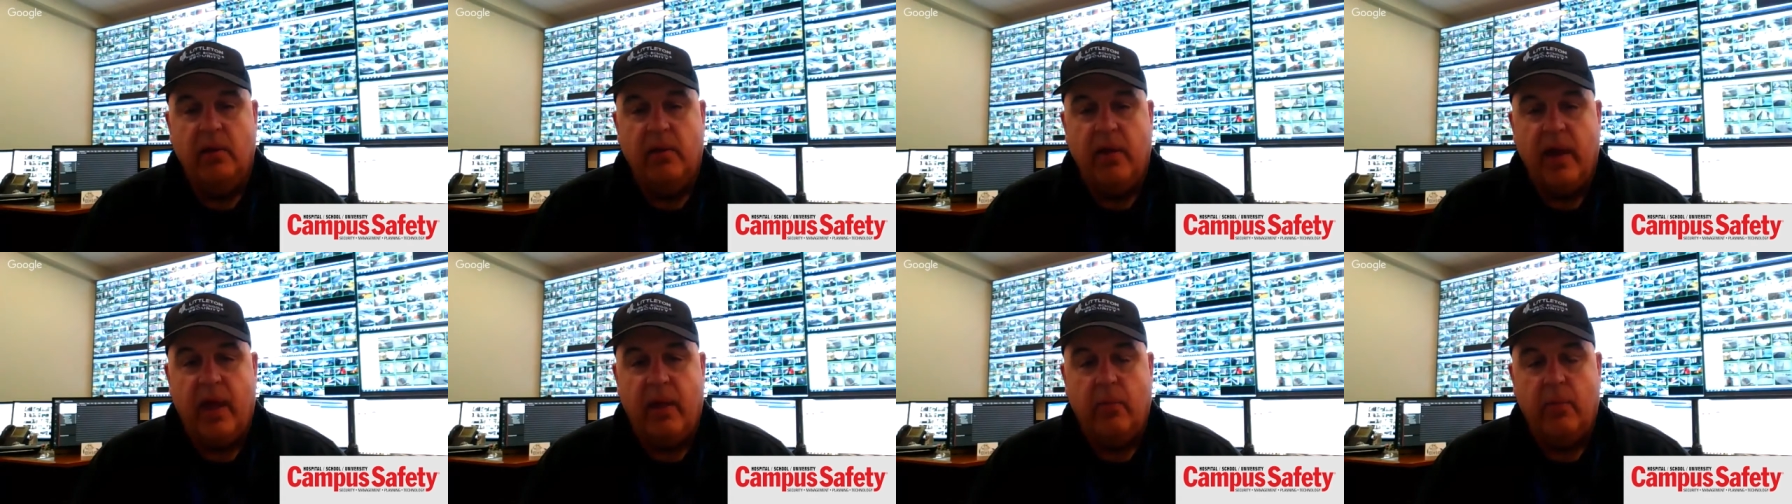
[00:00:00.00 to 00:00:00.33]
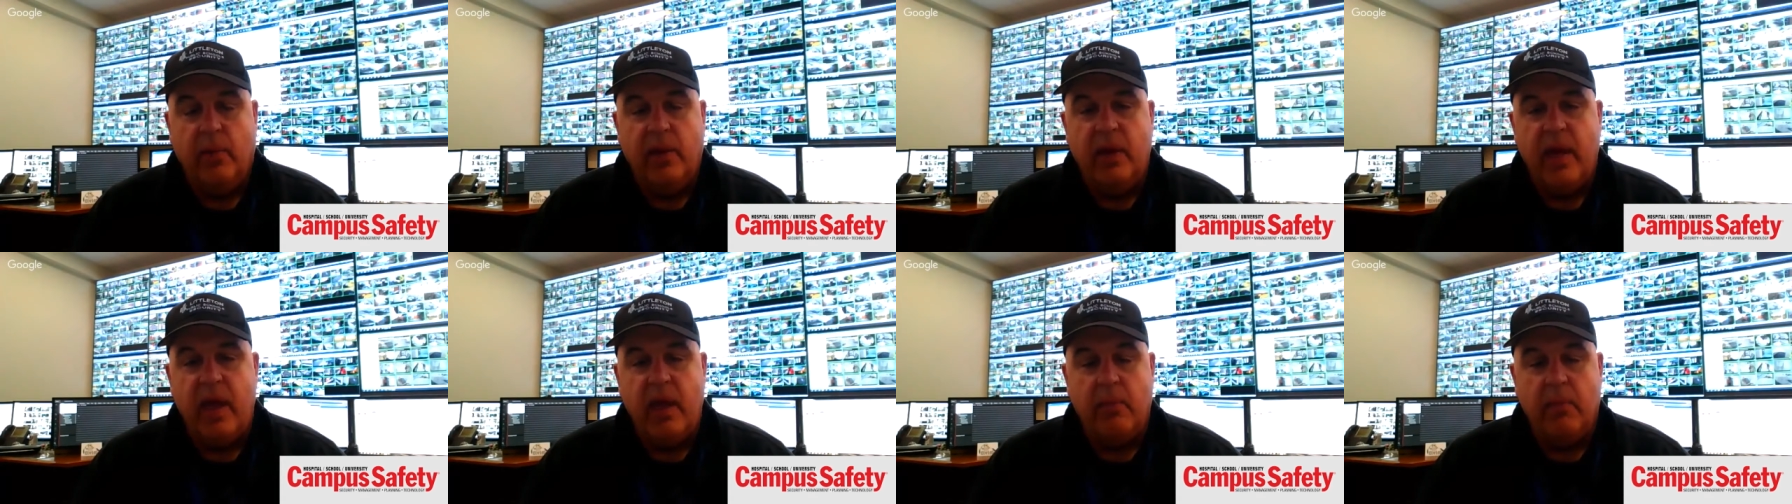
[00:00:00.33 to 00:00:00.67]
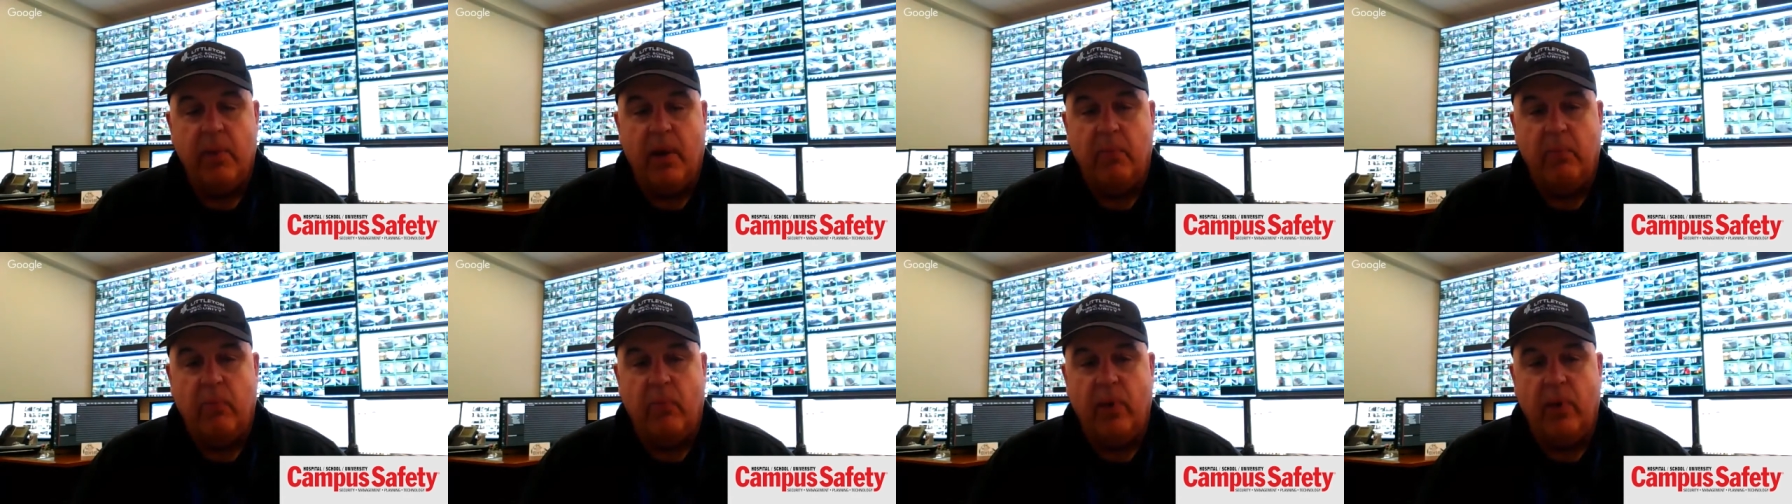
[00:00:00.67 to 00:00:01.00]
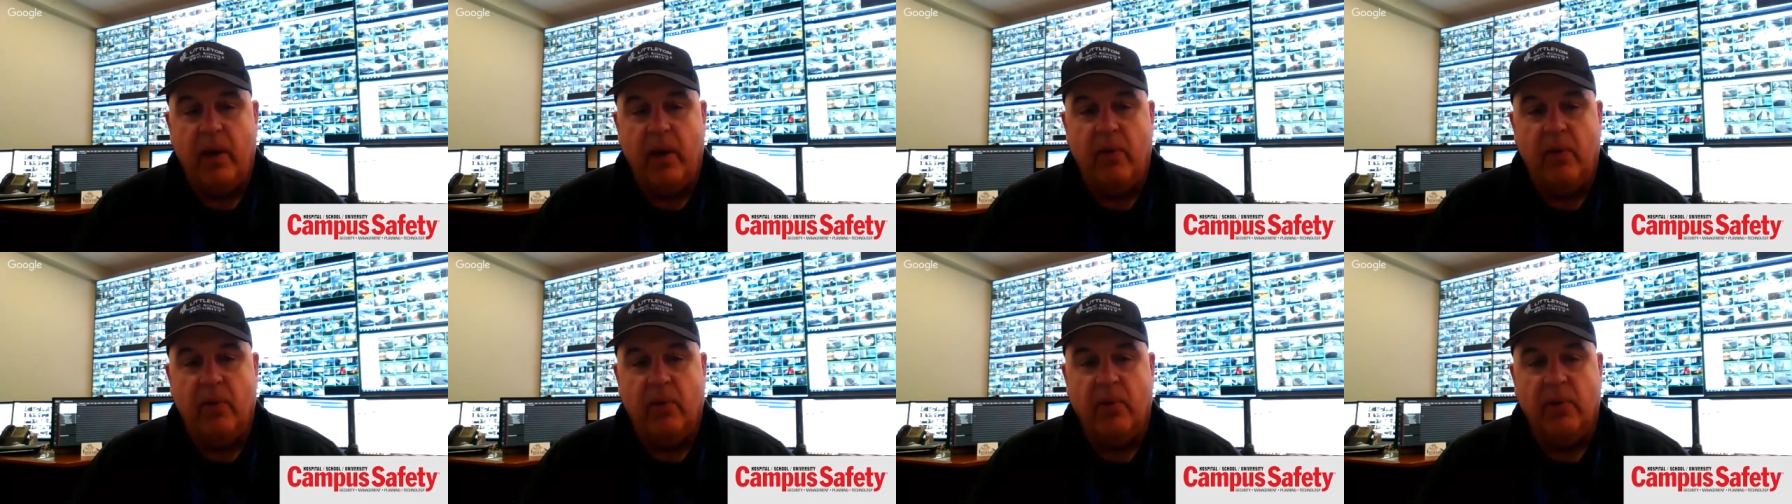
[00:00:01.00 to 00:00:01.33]
that we came up
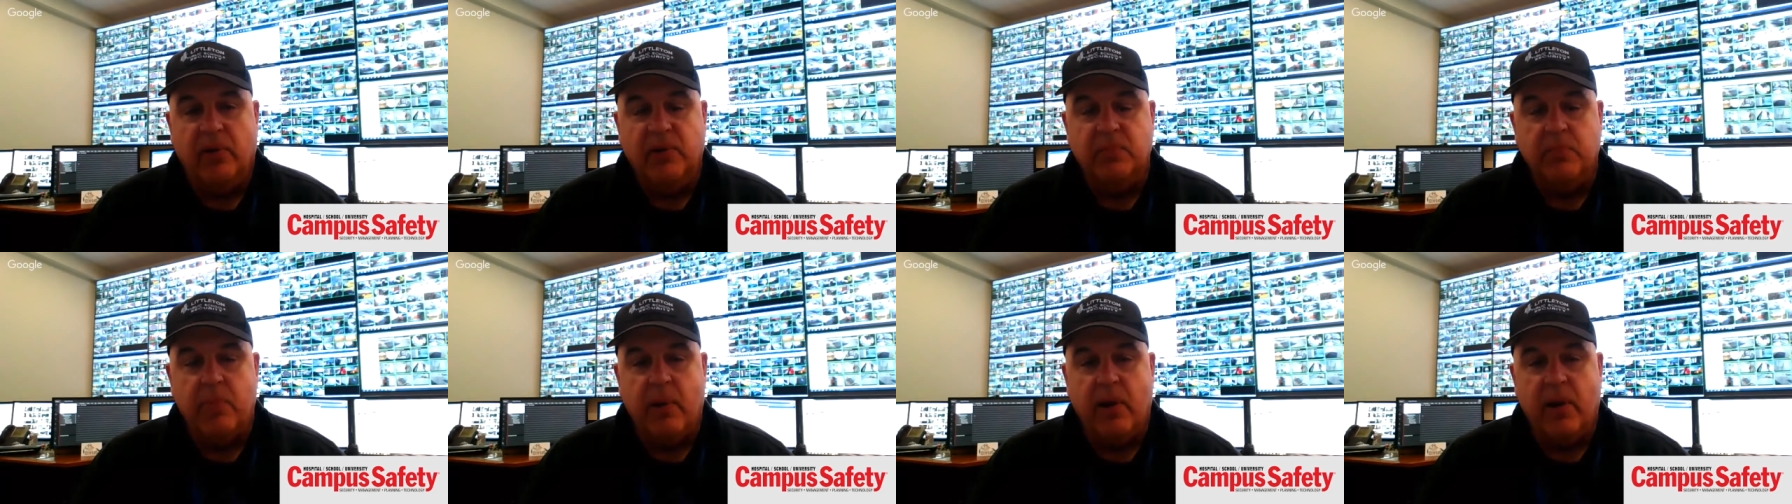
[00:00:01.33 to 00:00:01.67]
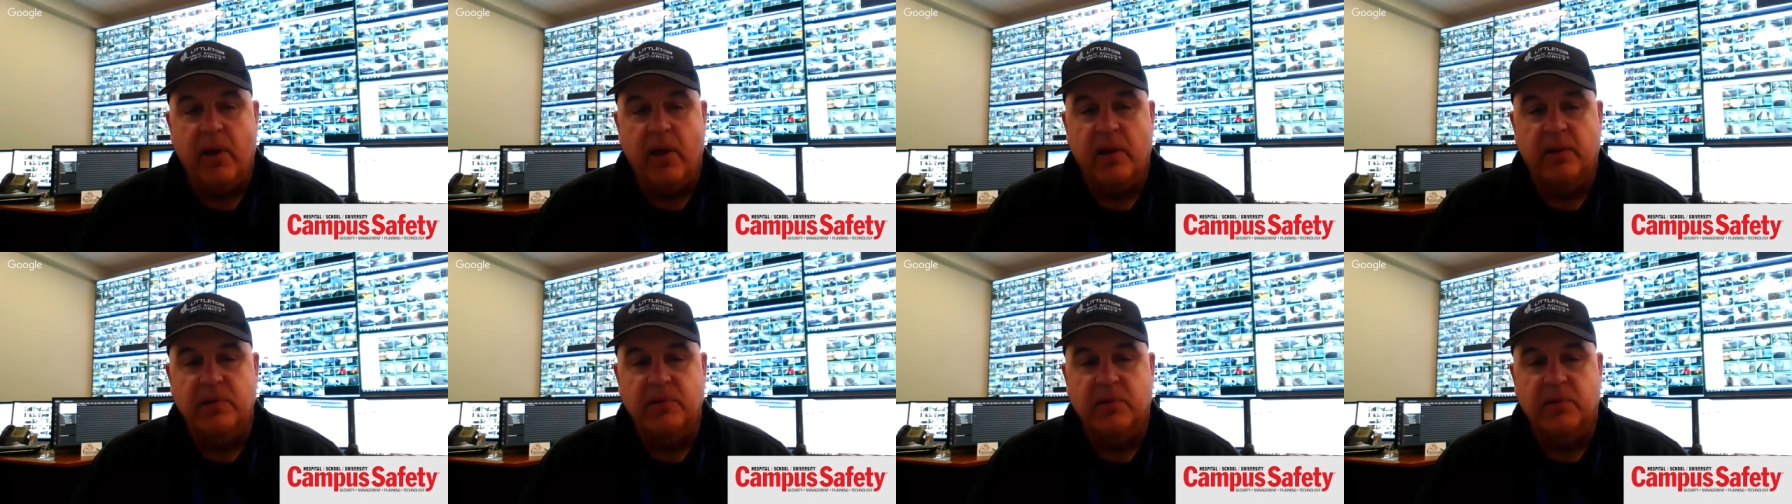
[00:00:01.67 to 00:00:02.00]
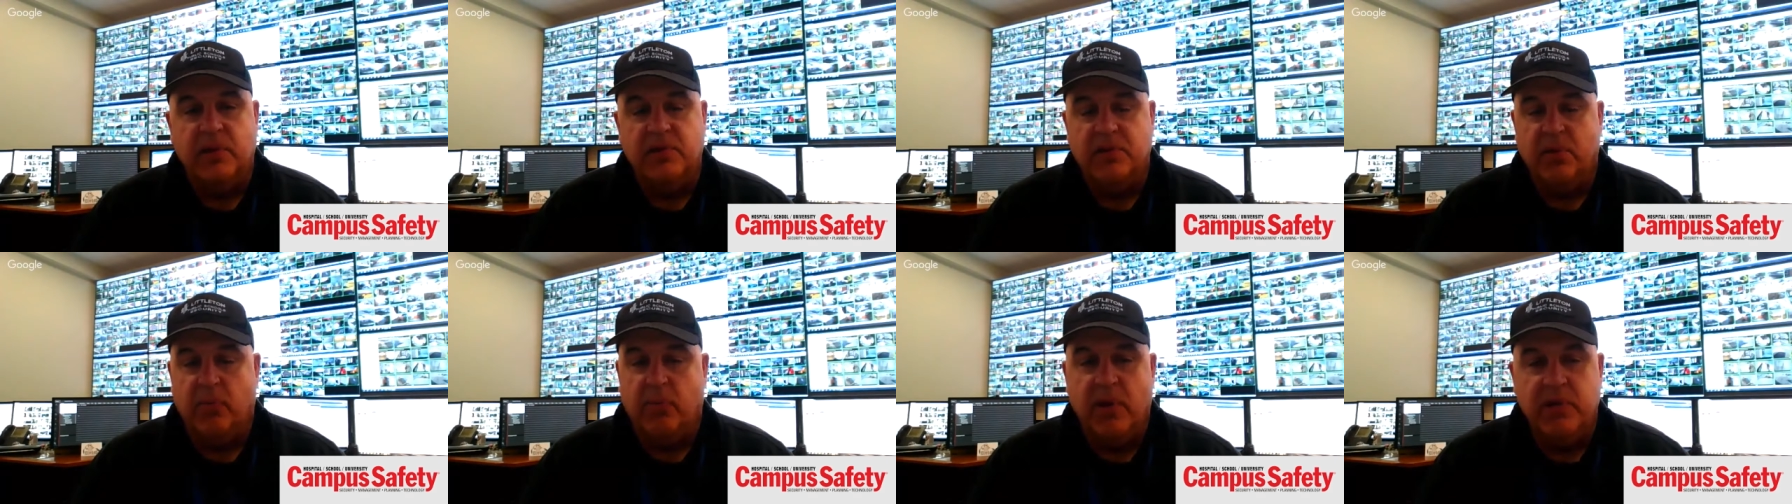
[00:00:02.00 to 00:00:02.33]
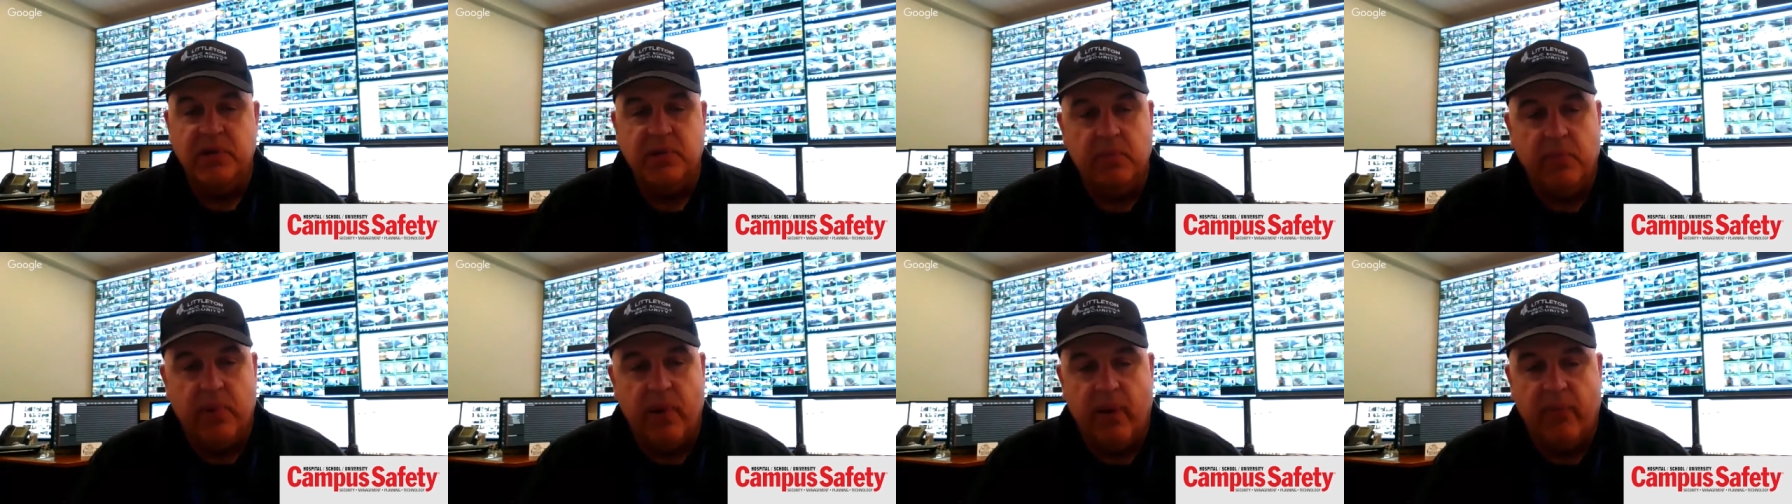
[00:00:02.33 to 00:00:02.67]
with or experienced, because it
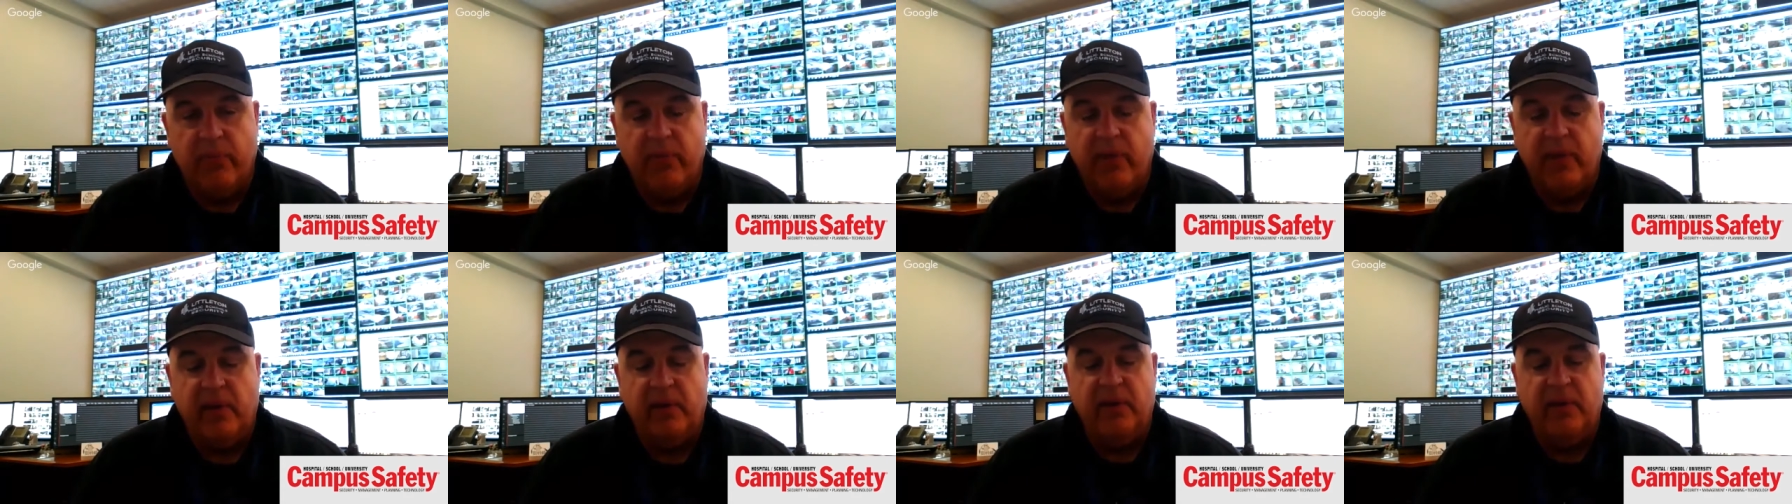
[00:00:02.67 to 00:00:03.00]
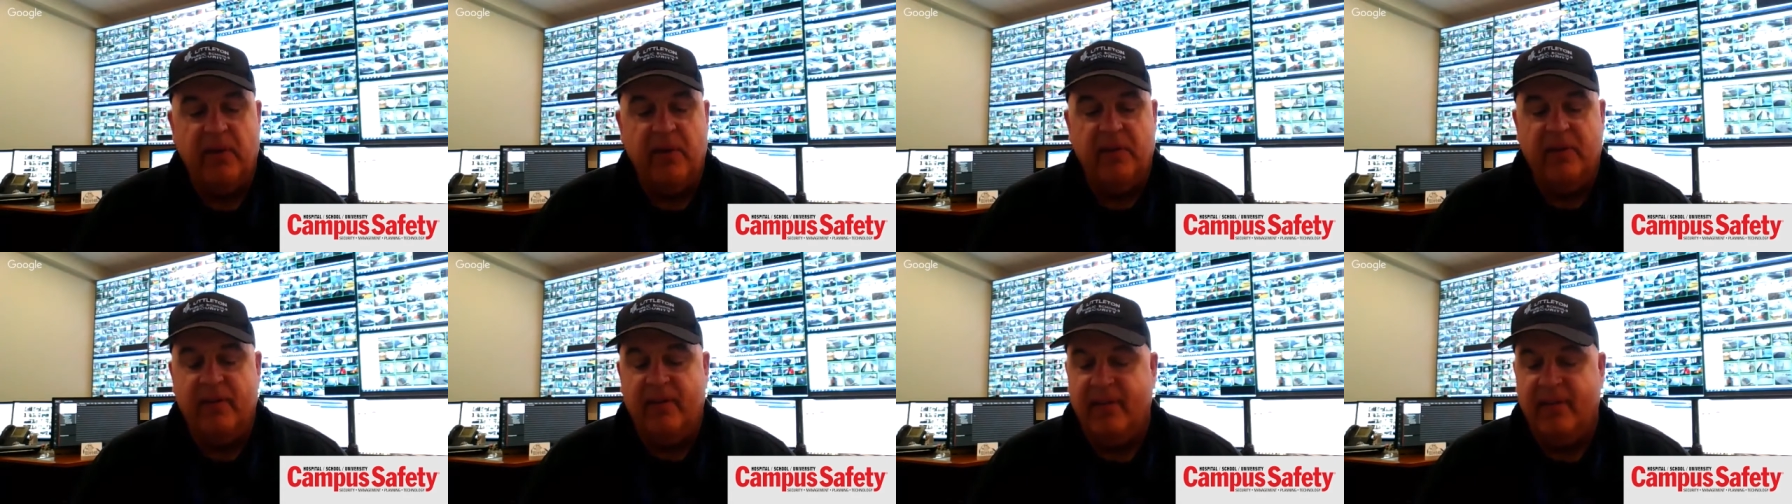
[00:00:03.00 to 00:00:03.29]
wasn't perfect,